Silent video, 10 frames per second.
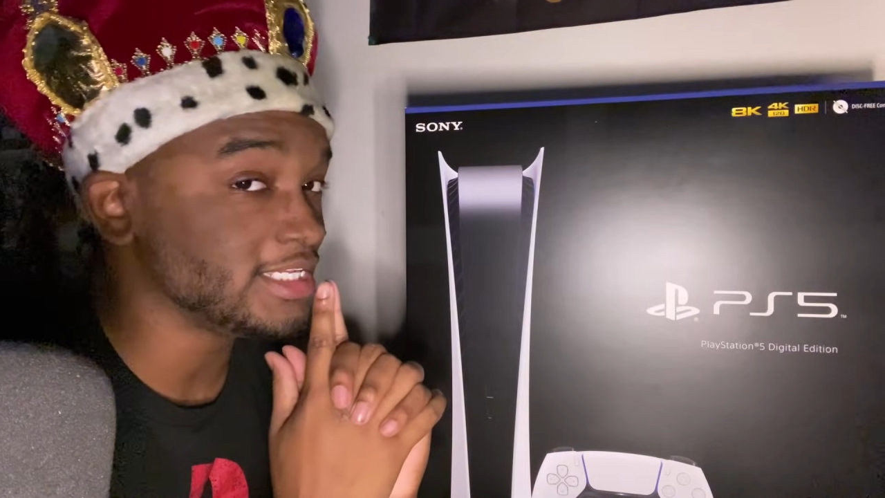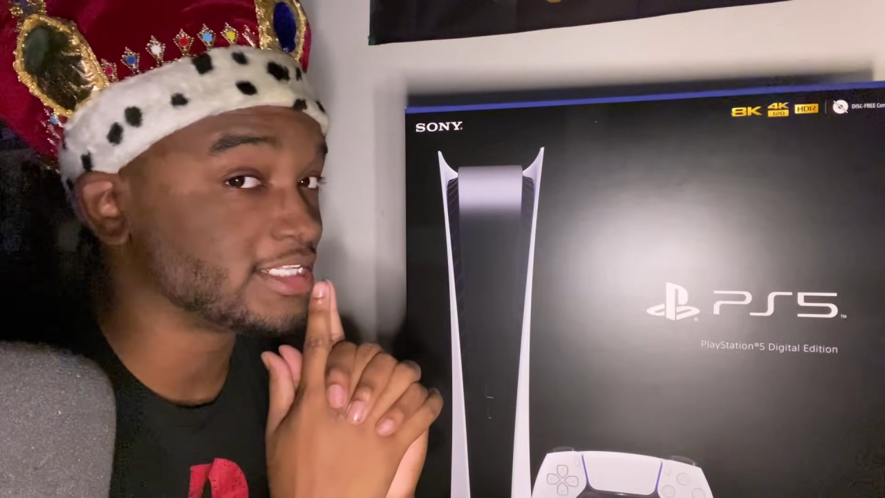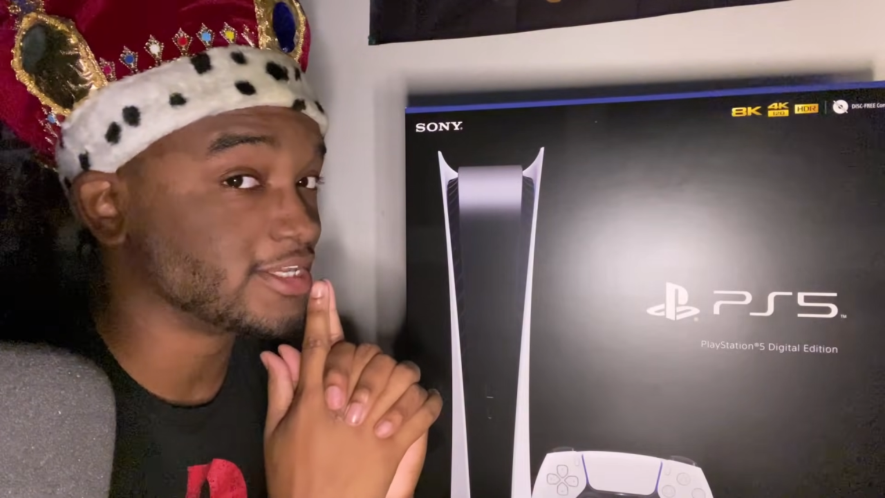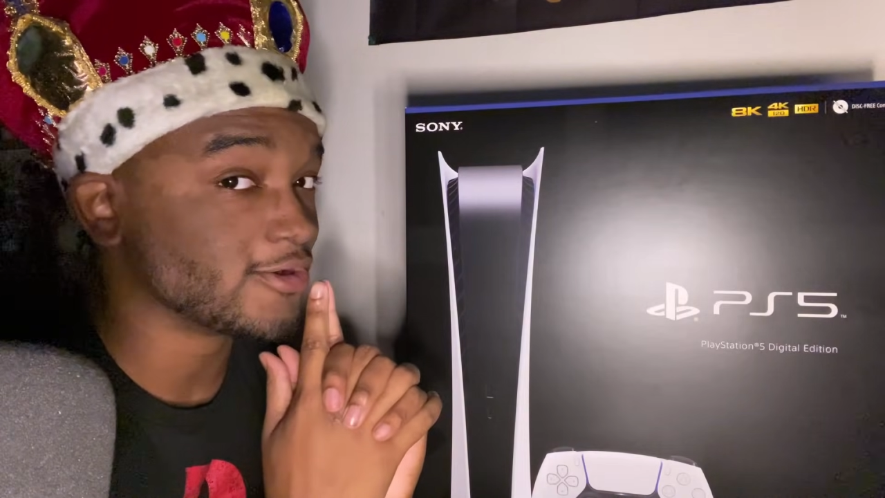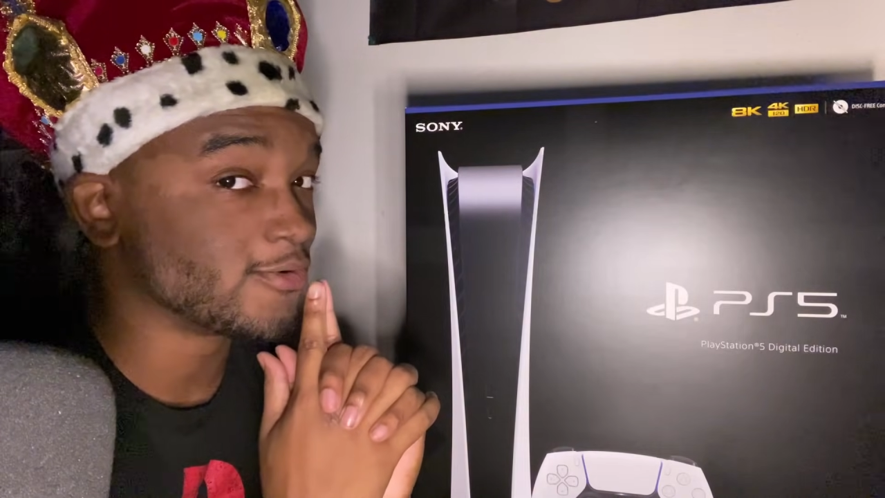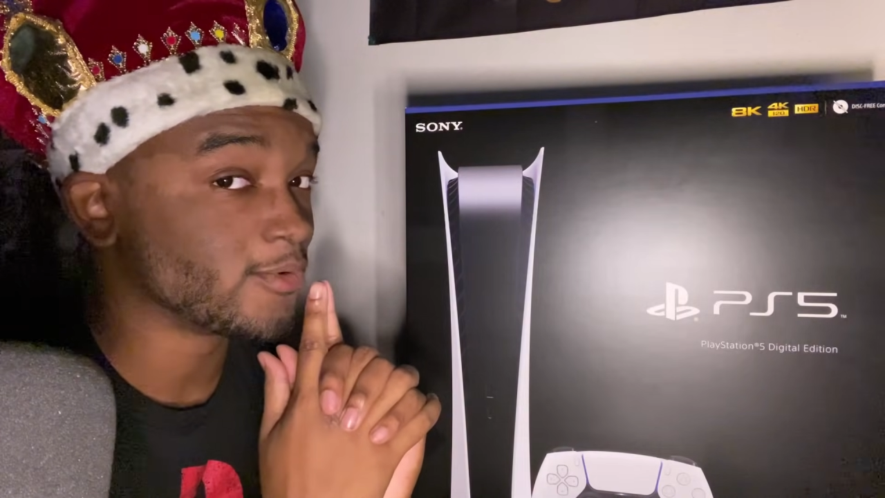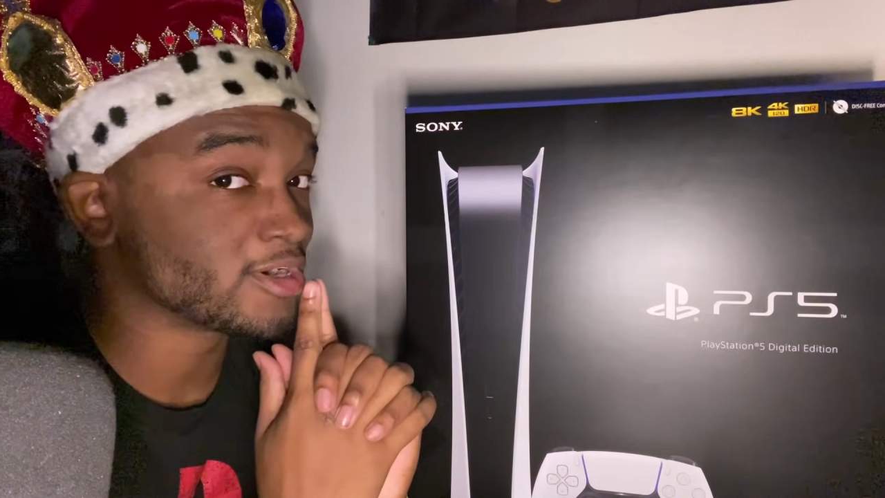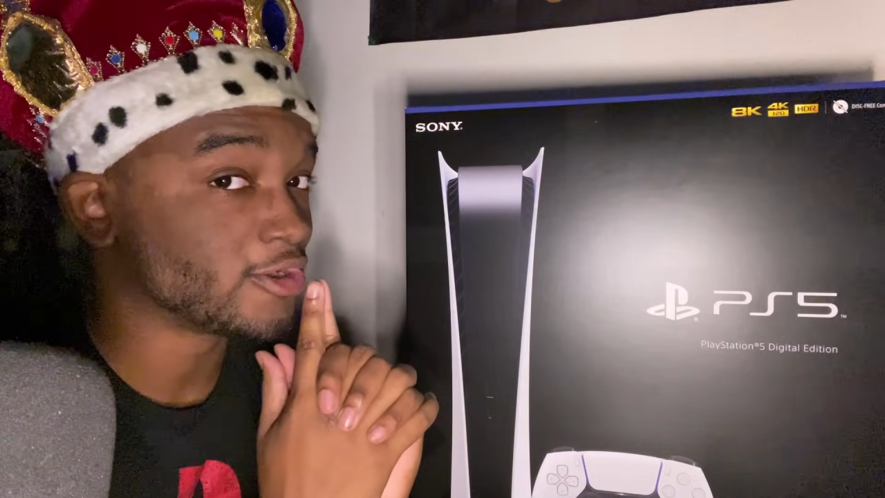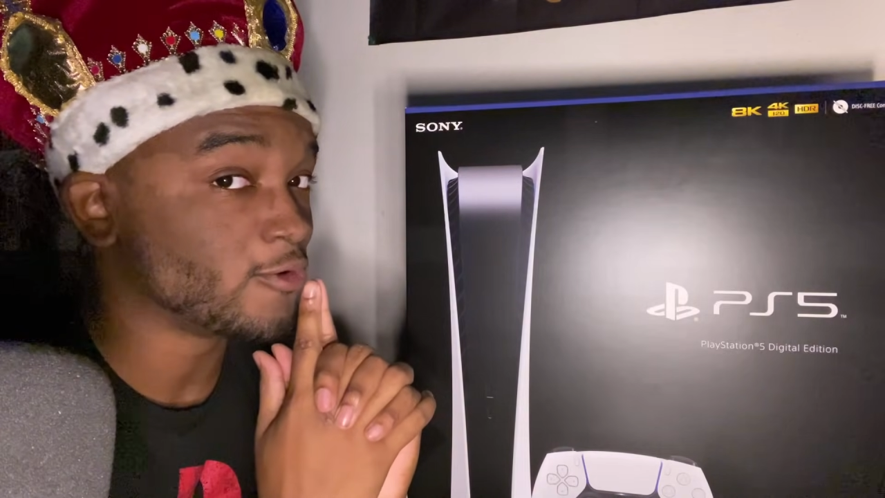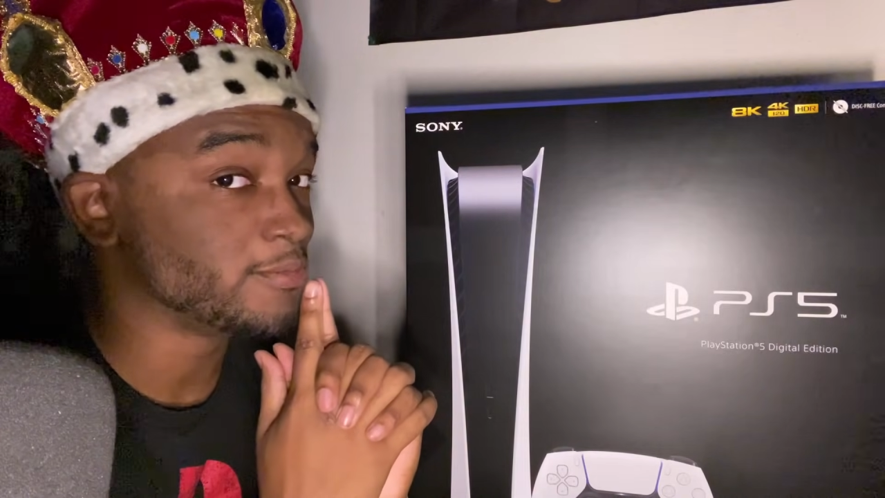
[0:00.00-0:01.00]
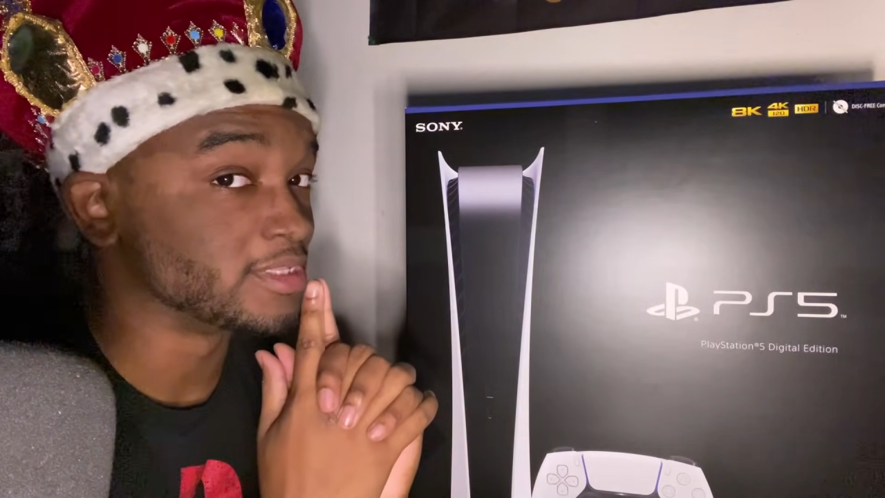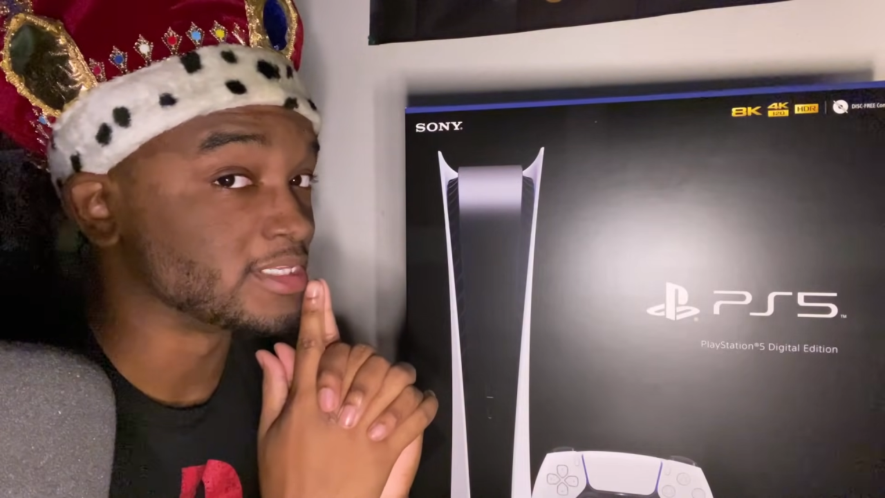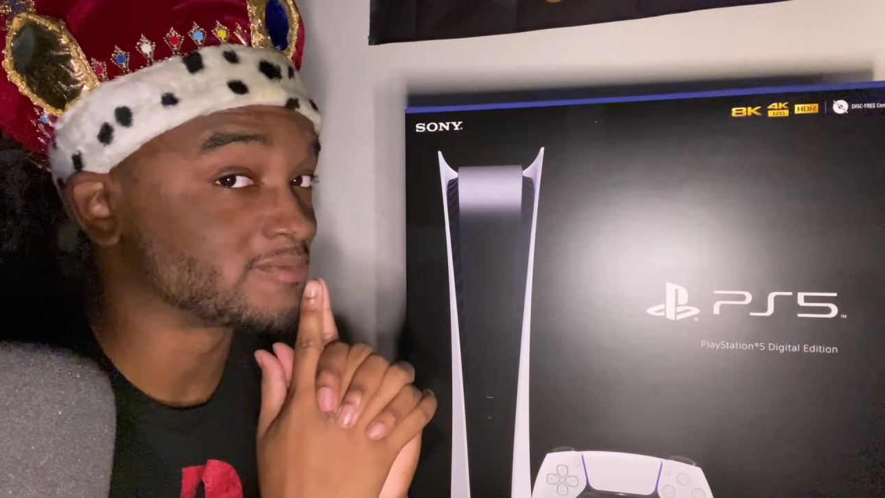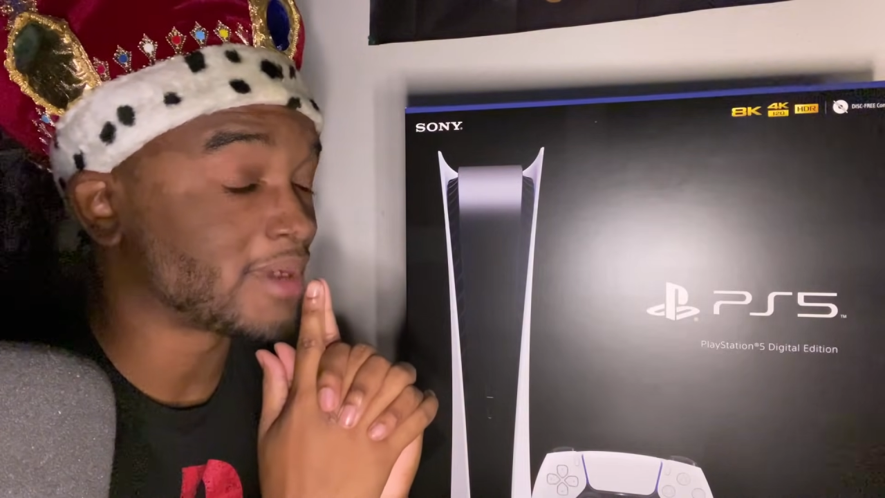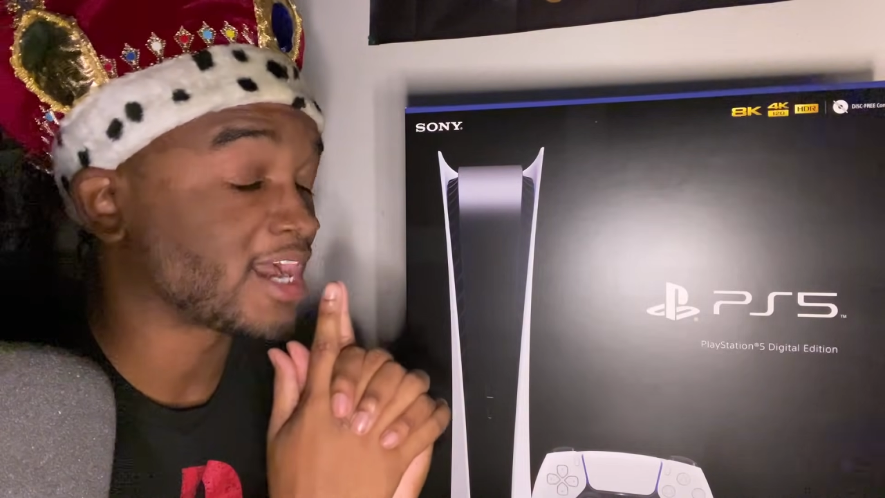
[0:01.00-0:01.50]
don't want to open
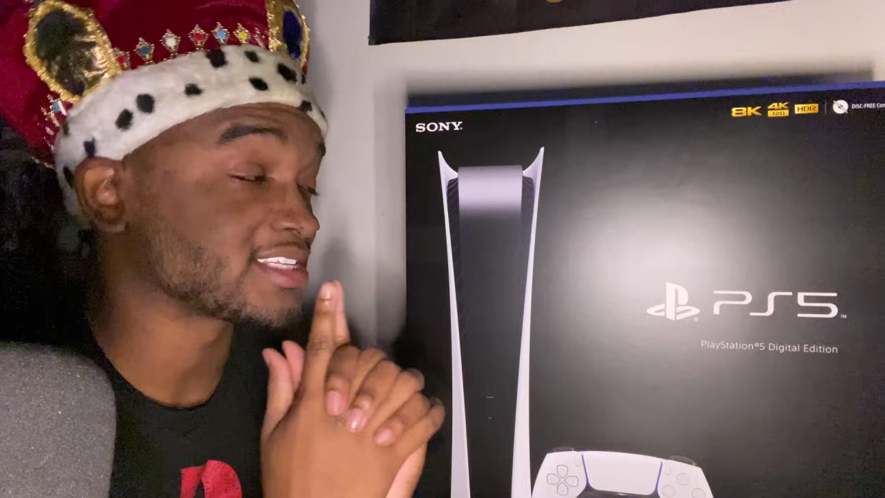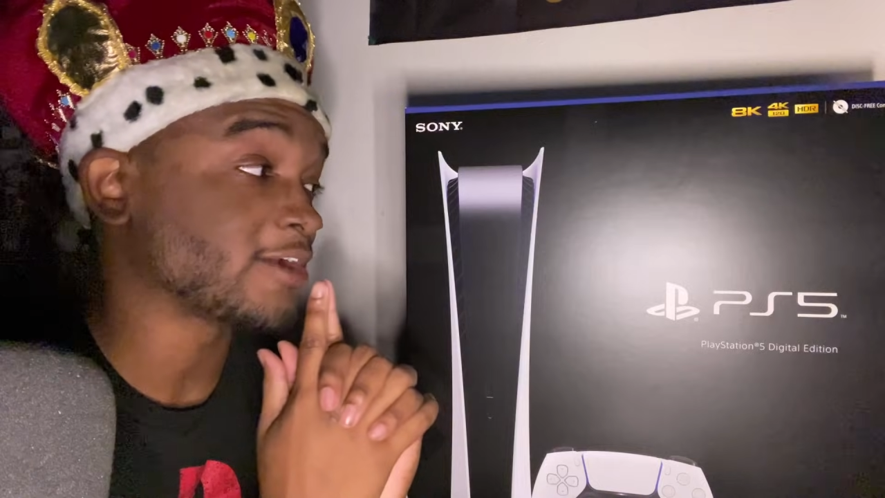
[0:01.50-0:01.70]
this box.